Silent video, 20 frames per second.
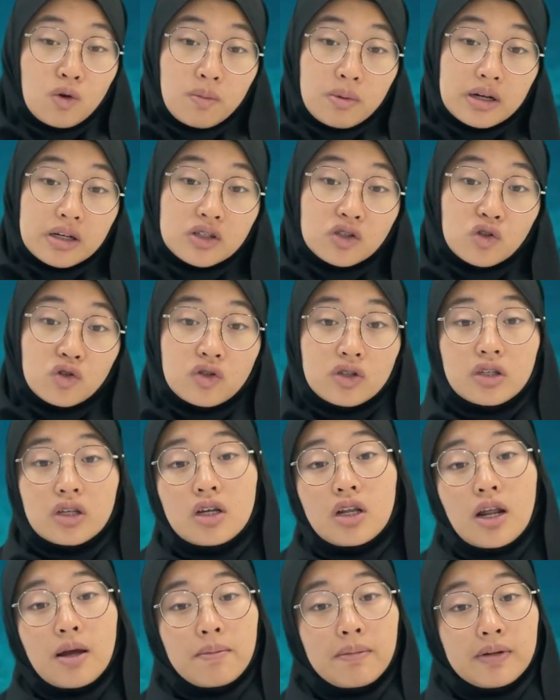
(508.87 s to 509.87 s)
the Global
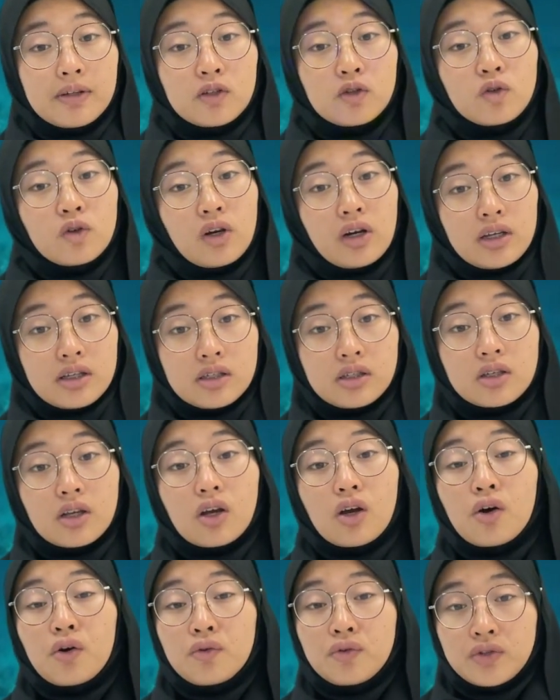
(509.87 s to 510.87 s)
Sustainable
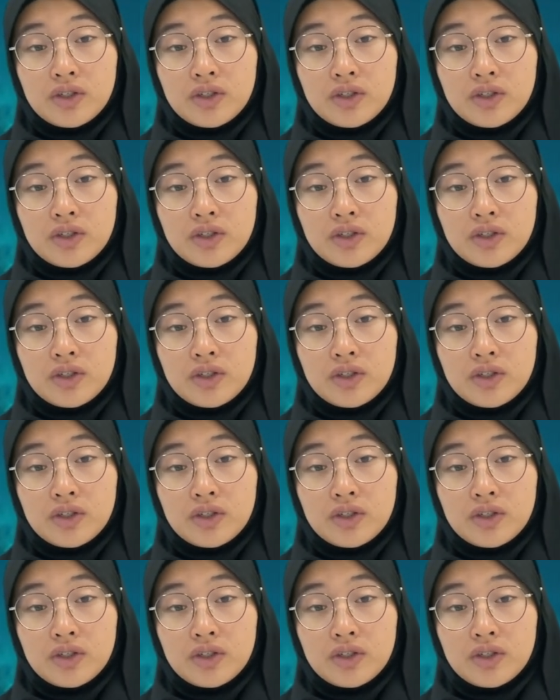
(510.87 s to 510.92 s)
Tourist